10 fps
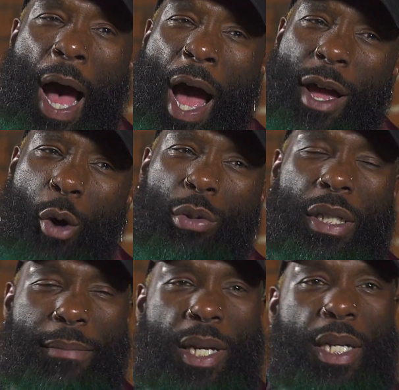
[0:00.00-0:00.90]
I
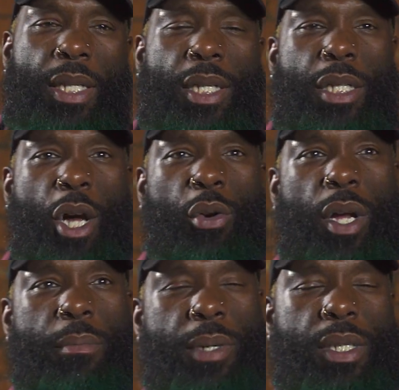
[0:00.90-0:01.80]
only been in the
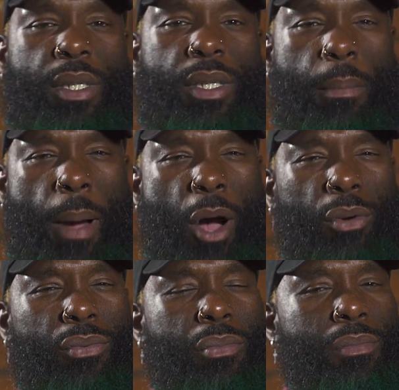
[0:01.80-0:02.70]
donut business
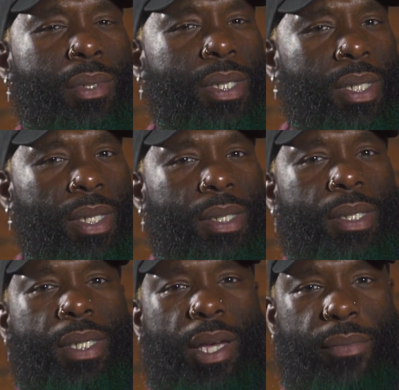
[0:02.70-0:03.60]
about 6
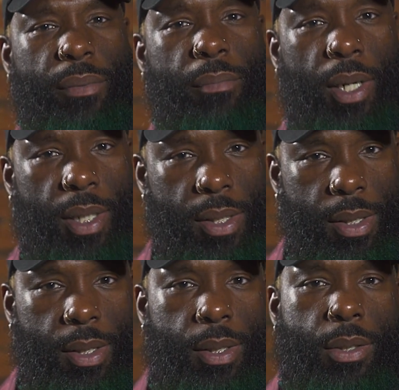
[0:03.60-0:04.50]
to 7
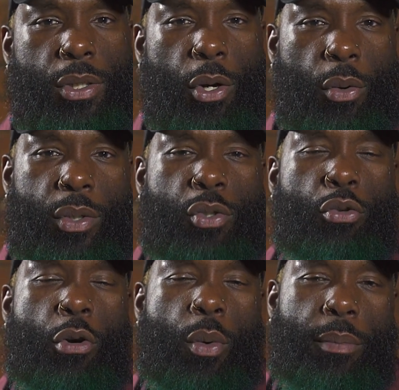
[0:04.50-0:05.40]
months. So it's
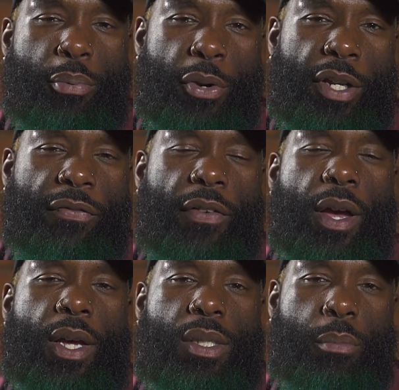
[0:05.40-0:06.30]
growing pretty
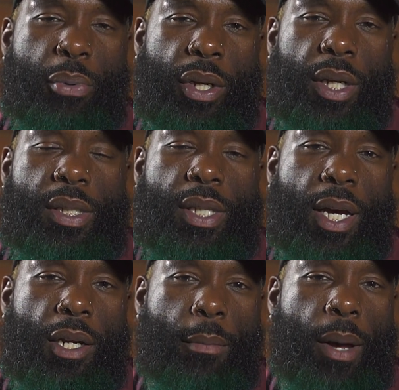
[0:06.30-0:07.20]
fast. I'm pretty
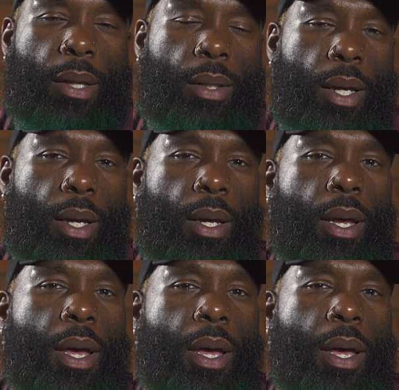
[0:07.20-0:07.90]
excited about that.